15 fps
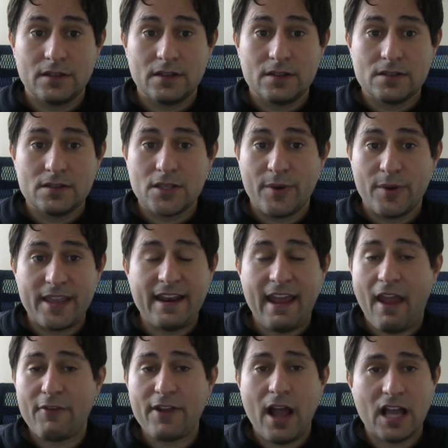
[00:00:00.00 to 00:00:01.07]
So again,
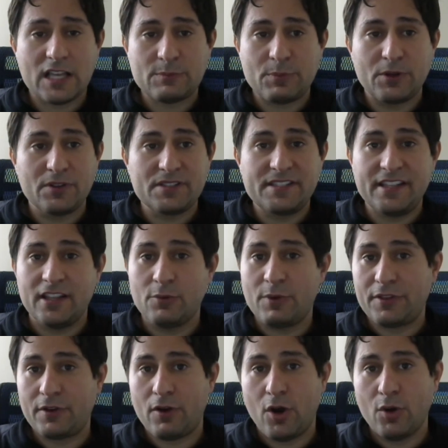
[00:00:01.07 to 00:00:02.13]
every hospital is dealing with
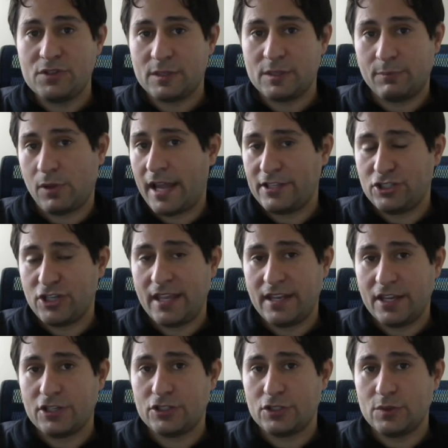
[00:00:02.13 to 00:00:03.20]
their own supply chain
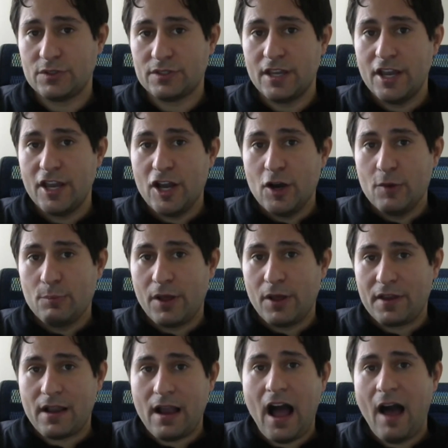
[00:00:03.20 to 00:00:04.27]
issues, but
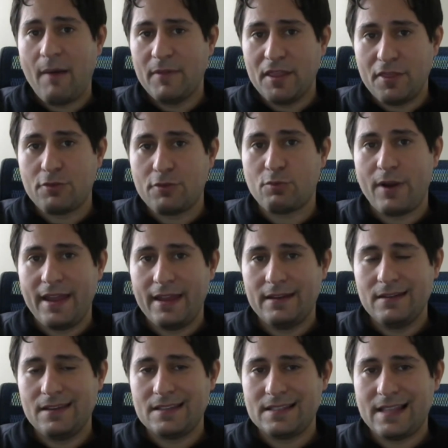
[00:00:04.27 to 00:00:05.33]
the common thread
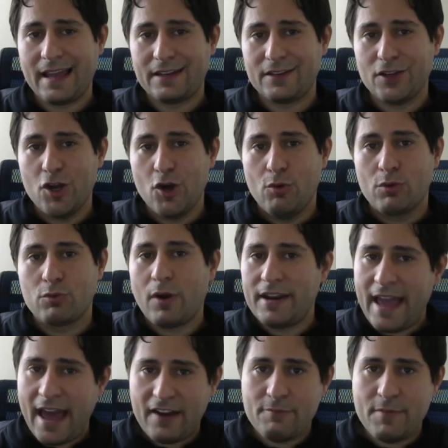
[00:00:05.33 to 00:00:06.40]
is that we're
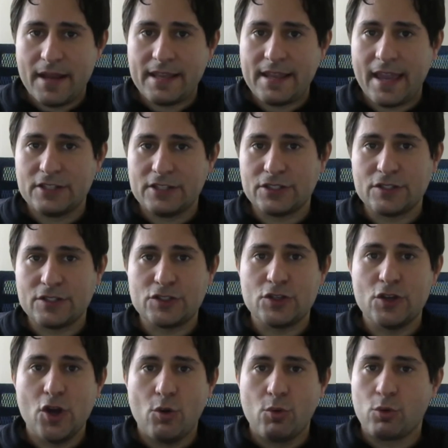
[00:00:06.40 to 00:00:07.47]
running out of medications,
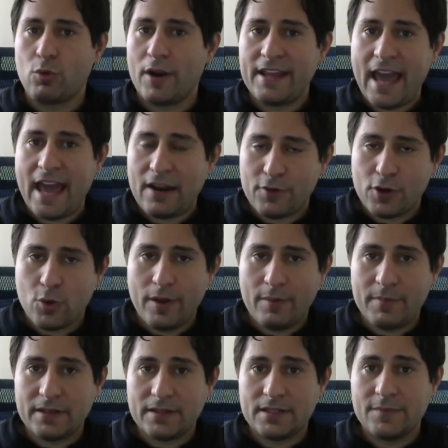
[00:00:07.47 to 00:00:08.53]
we're running out of
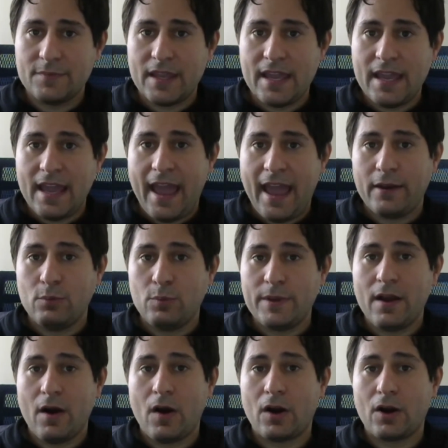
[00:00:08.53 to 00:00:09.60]
equipment, and we
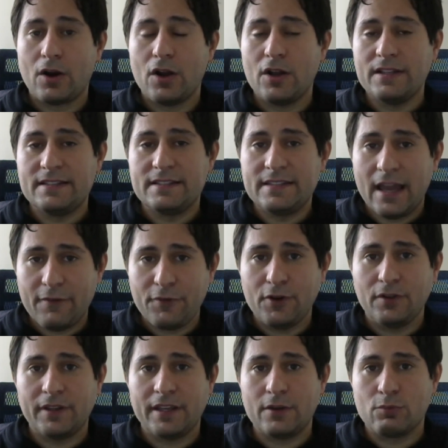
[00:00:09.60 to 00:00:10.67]
are
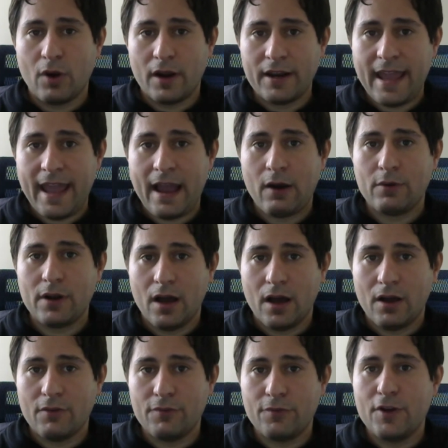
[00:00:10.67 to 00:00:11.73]
definitely running out
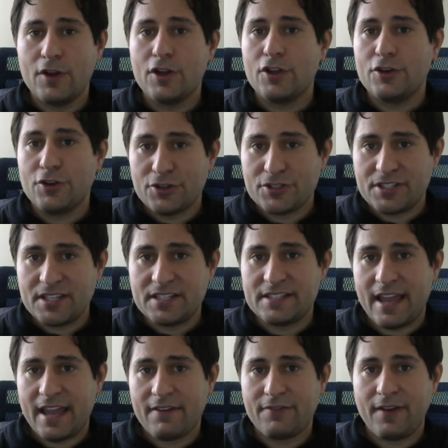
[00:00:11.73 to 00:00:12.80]
of nursing
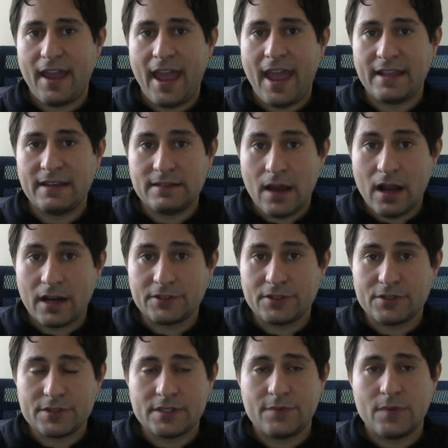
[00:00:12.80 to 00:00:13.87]
staff and
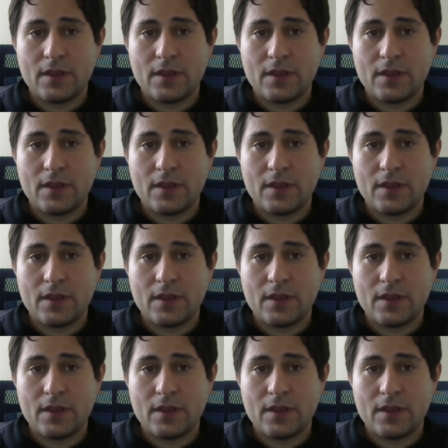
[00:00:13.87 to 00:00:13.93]
doctors.